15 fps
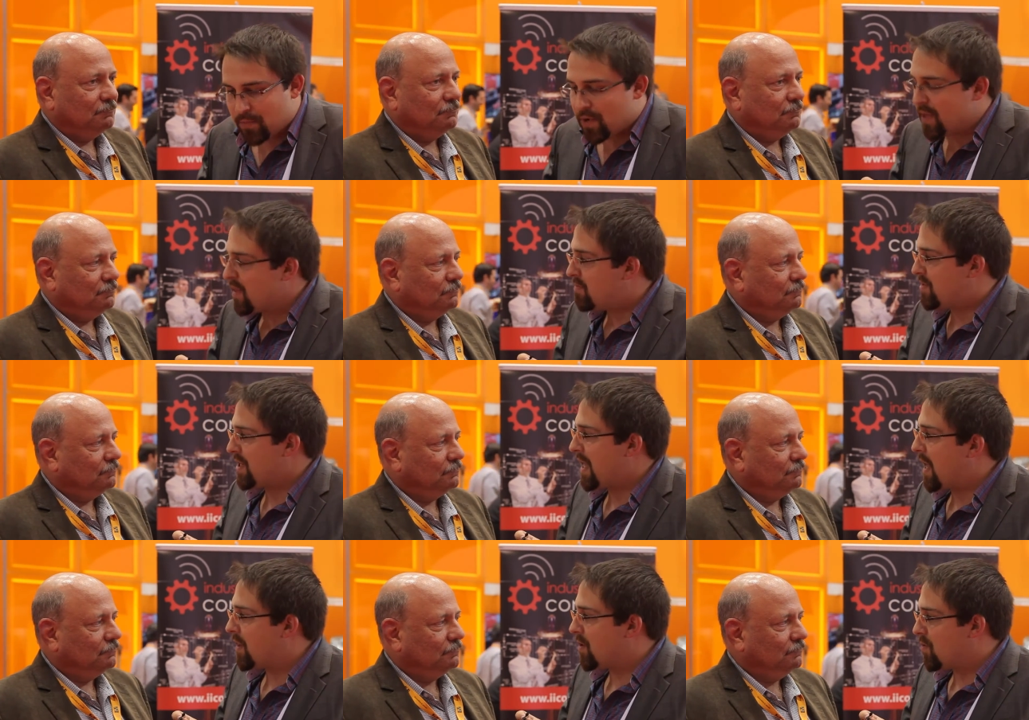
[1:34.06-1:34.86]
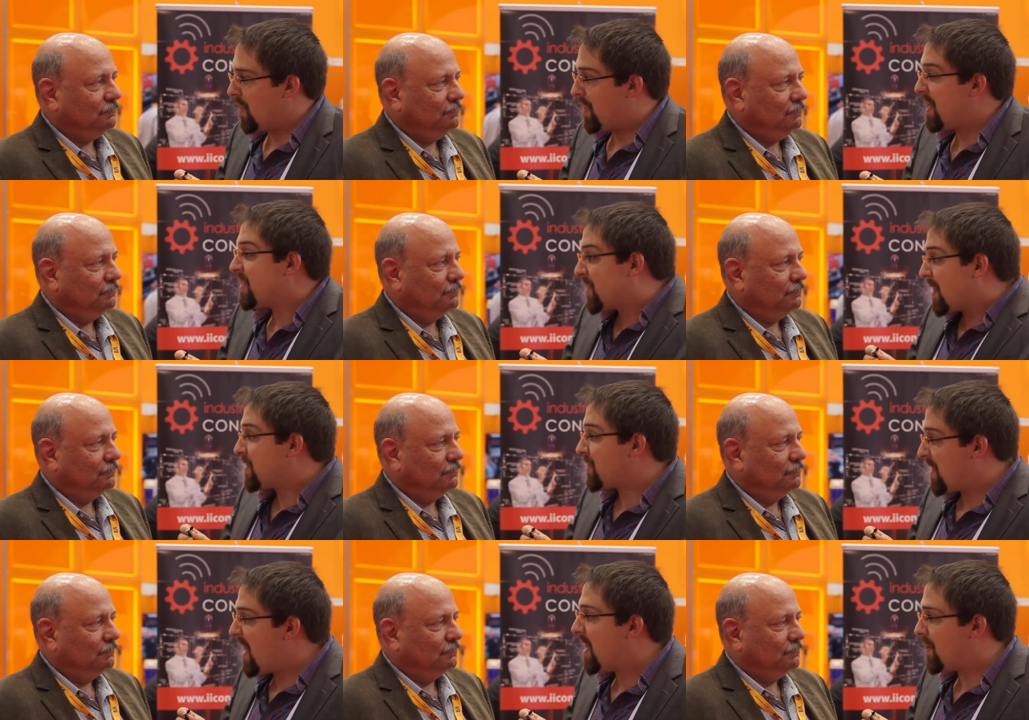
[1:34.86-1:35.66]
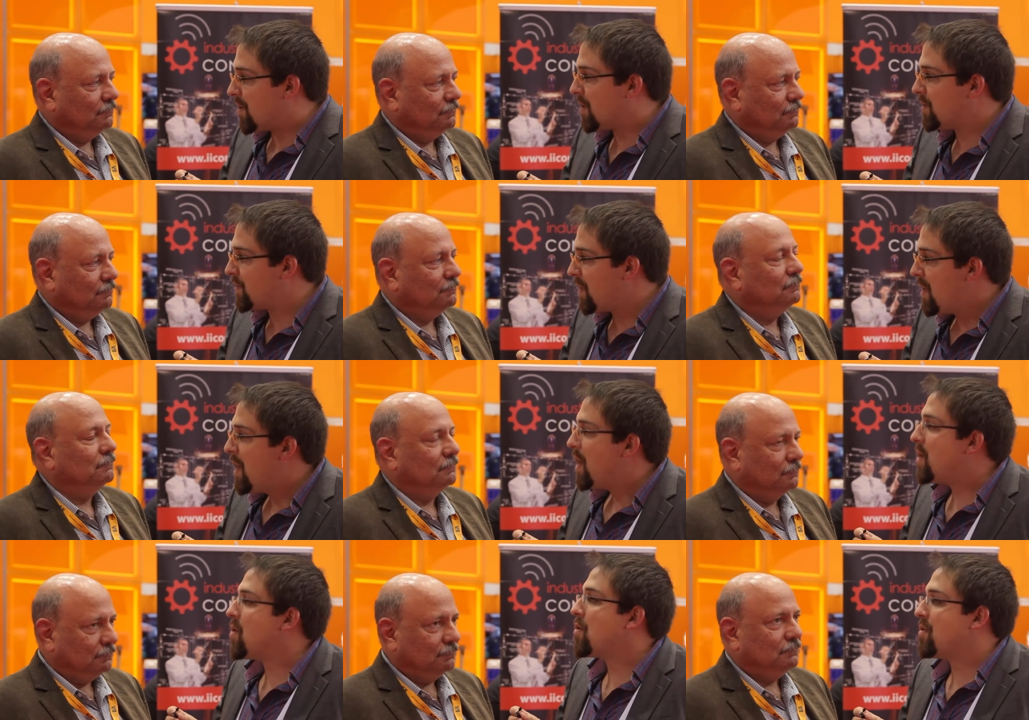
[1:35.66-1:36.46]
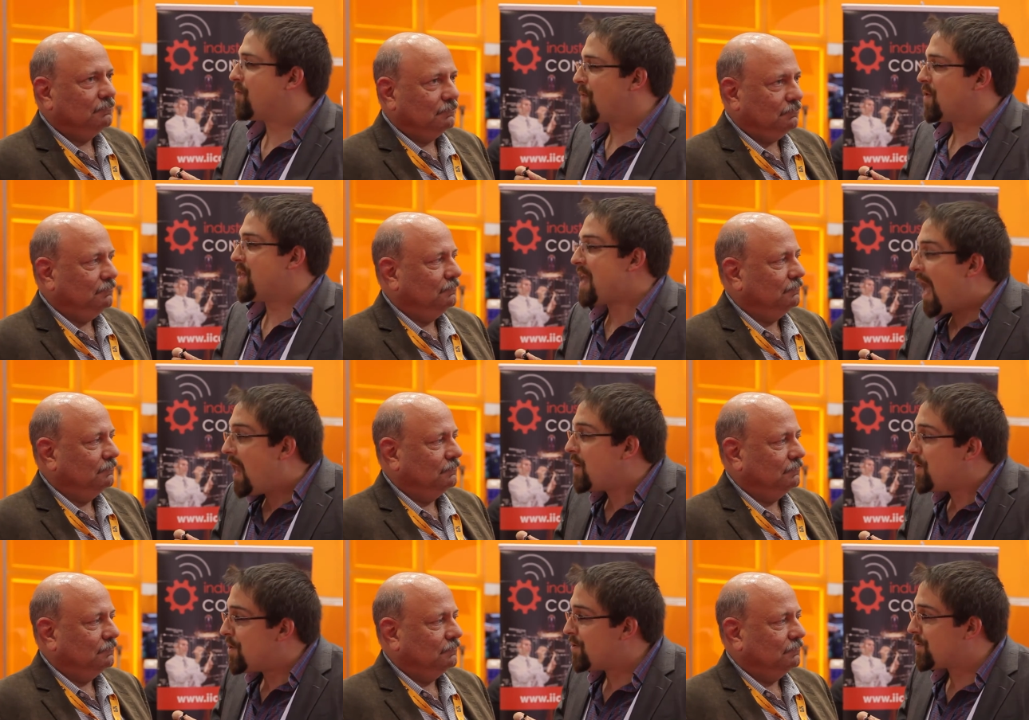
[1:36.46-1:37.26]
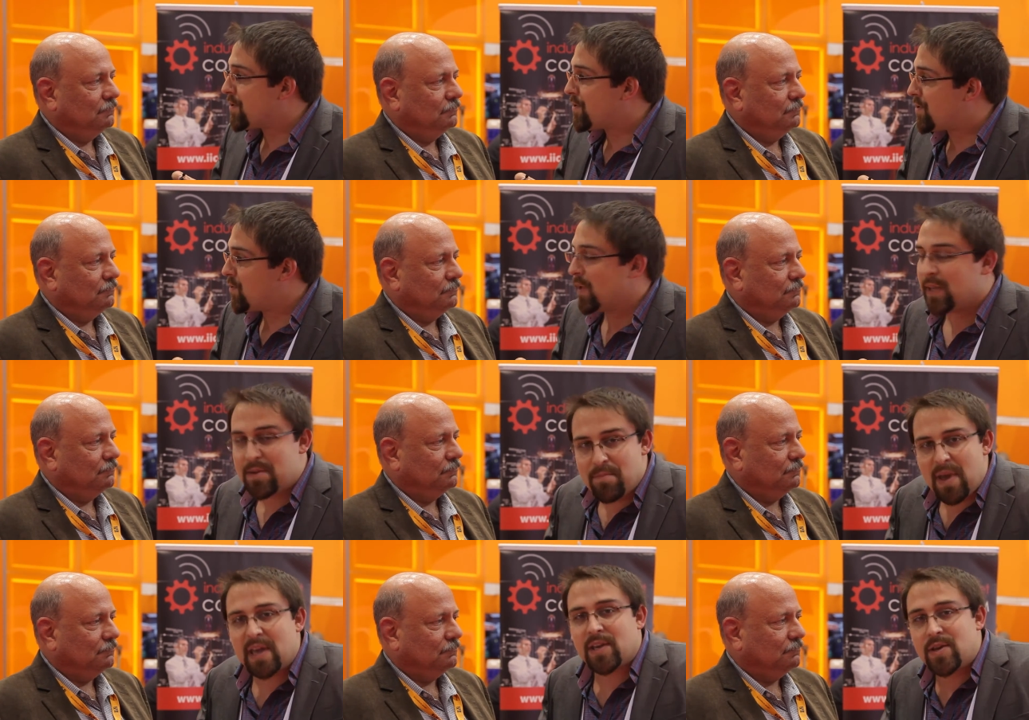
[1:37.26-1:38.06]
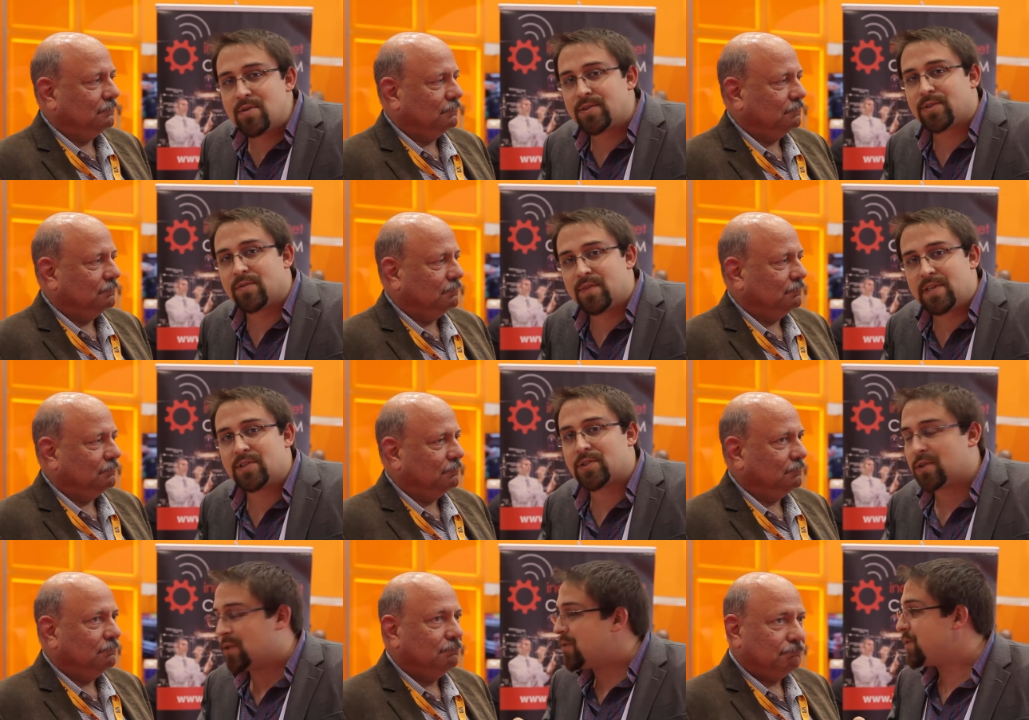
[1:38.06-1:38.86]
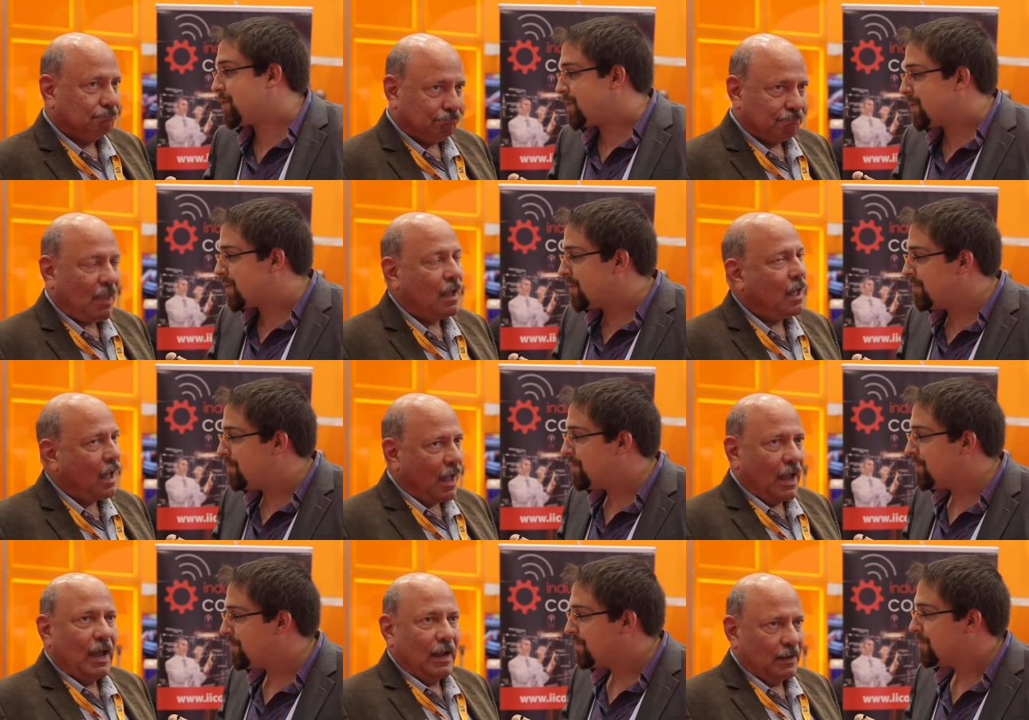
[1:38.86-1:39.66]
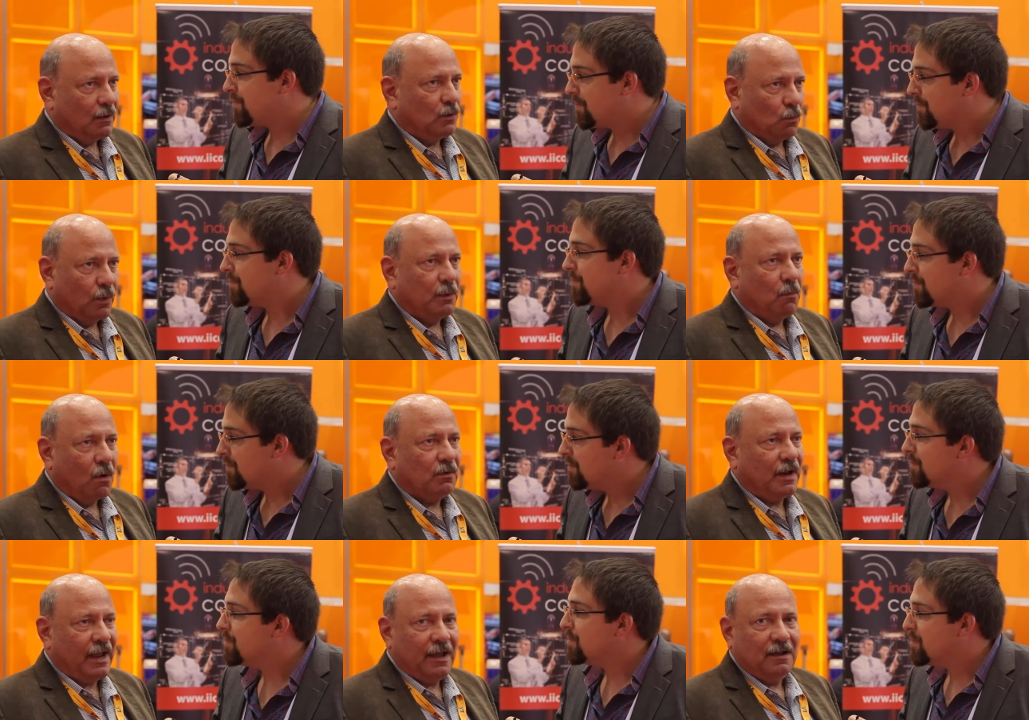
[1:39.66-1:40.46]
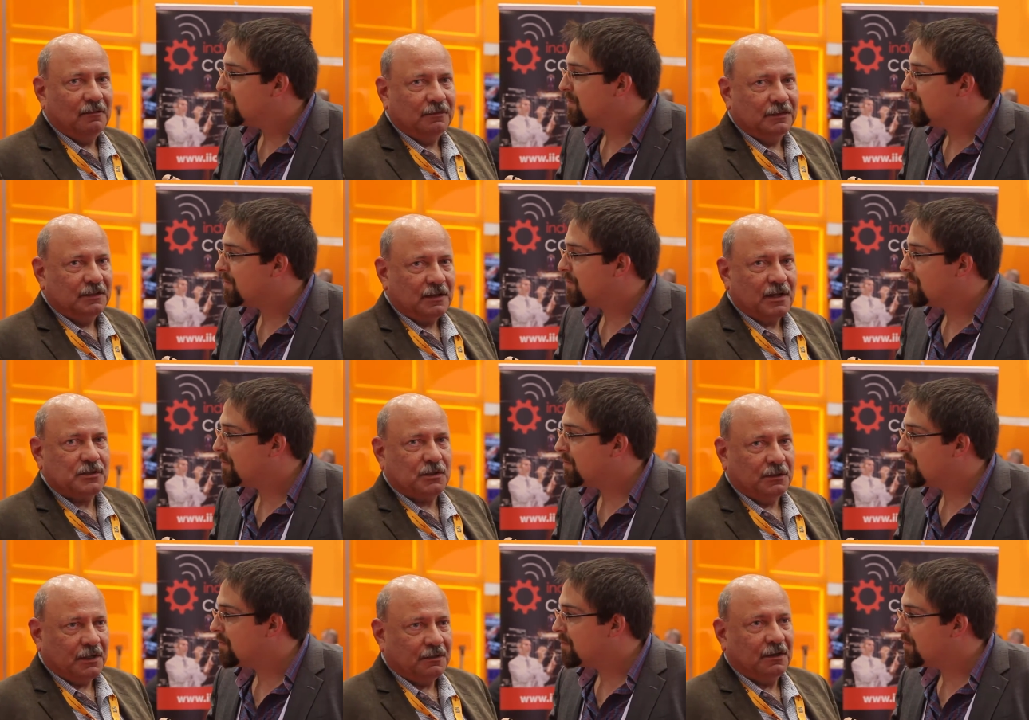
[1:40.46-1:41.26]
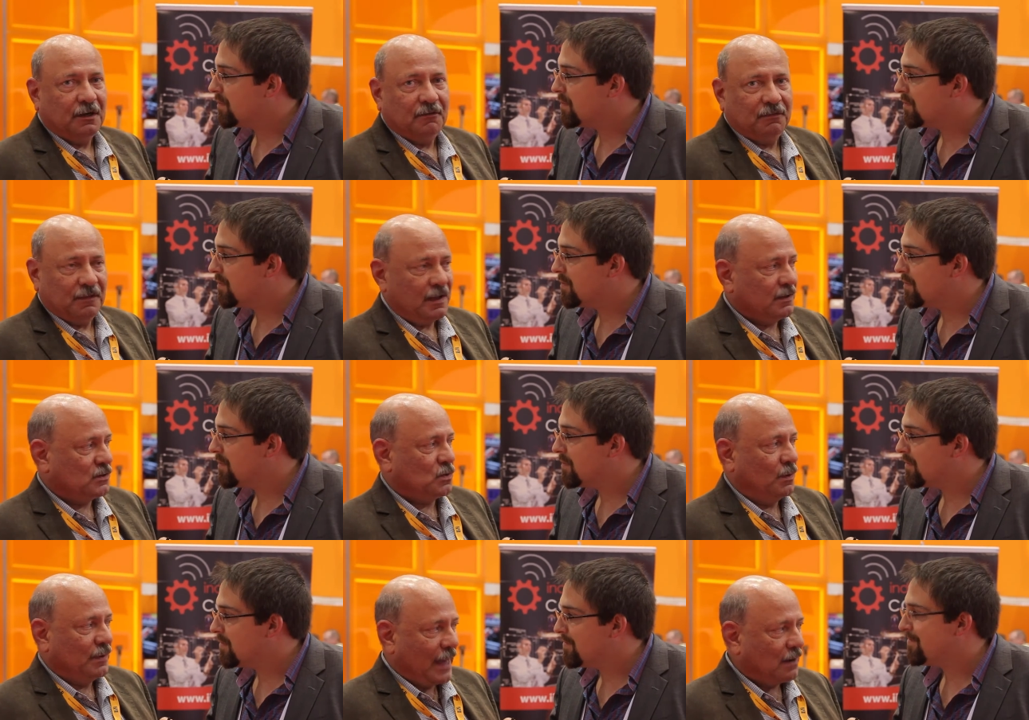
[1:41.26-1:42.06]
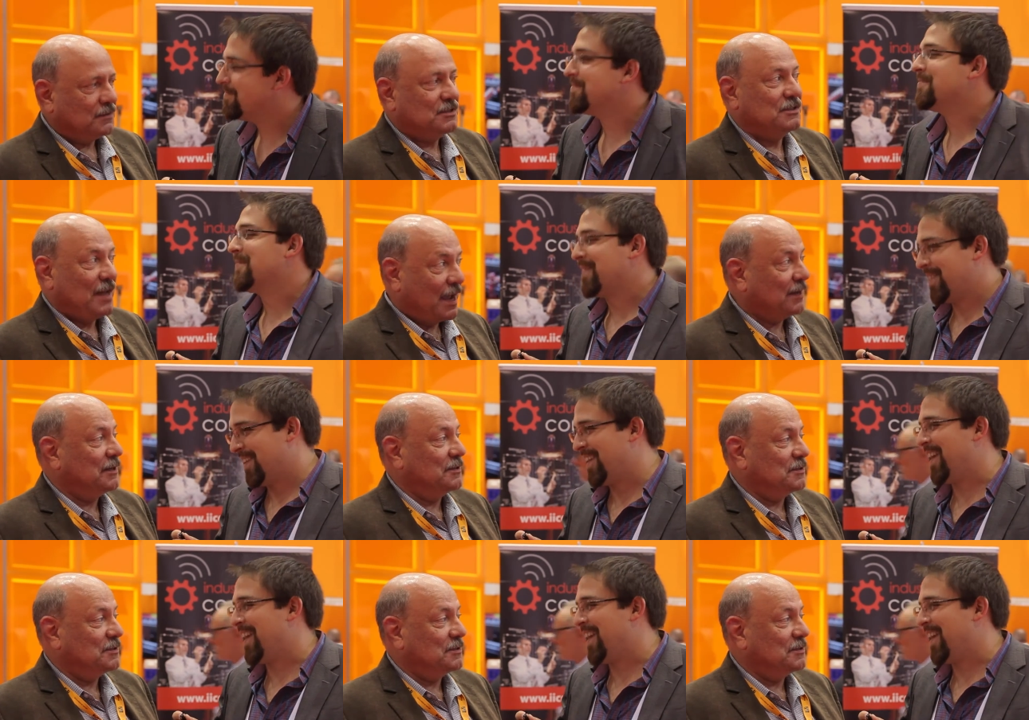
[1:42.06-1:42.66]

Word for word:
Speaker 1: bring them together with things like standards in order for the end users to really make use of these solutions we
Speaker 2: won't have an industrial Internet of Things without standards.